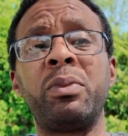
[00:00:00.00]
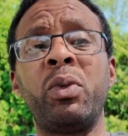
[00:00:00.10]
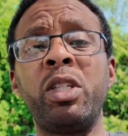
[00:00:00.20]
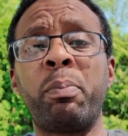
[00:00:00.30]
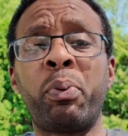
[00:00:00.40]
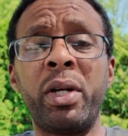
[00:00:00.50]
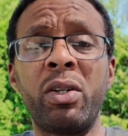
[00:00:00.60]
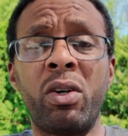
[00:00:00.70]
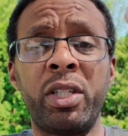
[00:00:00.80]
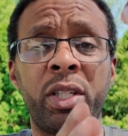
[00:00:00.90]
When you
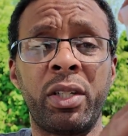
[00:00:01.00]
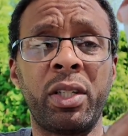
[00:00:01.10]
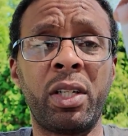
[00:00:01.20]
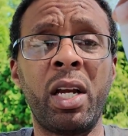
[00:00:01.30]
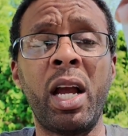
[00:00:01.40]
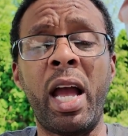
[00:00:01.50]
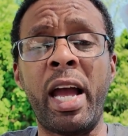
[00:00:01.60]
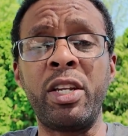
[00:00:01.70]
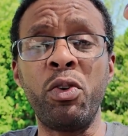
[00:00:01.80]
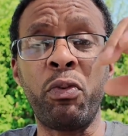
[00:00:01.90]
print on here
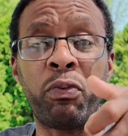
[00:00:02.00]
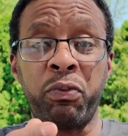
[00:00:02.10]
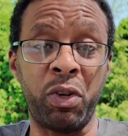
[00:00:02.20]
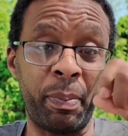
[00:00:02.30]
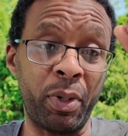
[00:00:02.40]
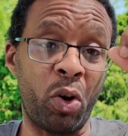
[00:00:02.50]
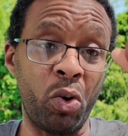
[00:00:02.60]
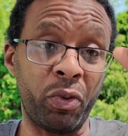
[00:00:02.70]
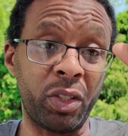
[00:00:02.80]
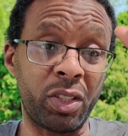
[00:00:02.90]
and you flip it
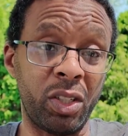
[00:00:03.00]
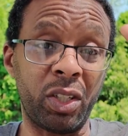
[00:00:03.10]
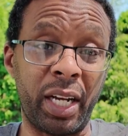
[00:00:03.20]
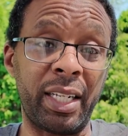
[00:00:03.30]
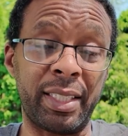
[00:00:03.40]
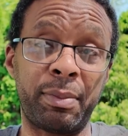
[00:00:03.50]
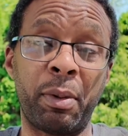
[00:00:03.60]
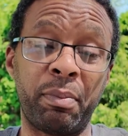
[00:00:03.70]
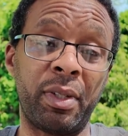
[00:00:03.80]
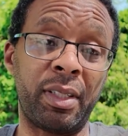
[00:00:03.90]
over to look at
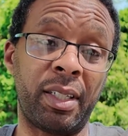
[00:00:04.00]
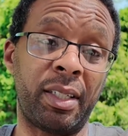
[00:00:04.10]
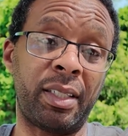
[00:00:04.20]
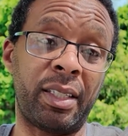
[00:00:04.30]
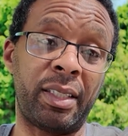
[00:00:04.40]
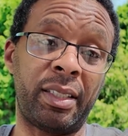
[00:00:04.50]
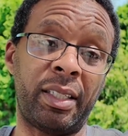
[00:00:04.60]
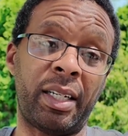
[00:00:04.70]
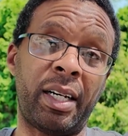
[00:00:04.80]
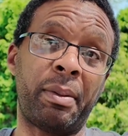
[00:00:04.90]

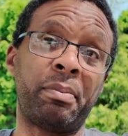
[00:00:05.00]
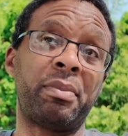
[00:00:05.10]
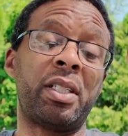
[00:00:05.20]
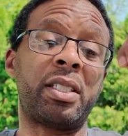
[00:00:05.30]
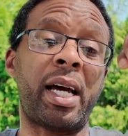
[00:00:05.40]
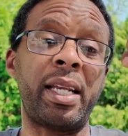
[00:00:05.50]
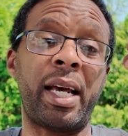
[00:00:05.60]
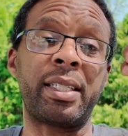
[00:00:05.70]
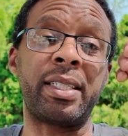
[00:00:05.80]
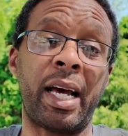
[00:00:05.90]
the side
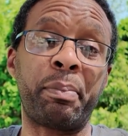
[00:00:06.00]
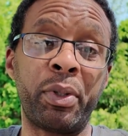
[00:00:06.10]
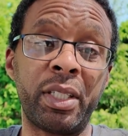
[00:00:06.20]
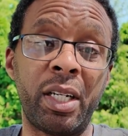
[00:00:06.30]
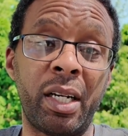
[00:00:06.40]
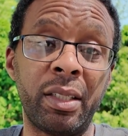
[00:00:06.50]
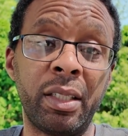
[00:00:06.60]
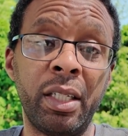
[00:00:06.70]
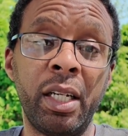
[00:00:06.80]
that's not printed on,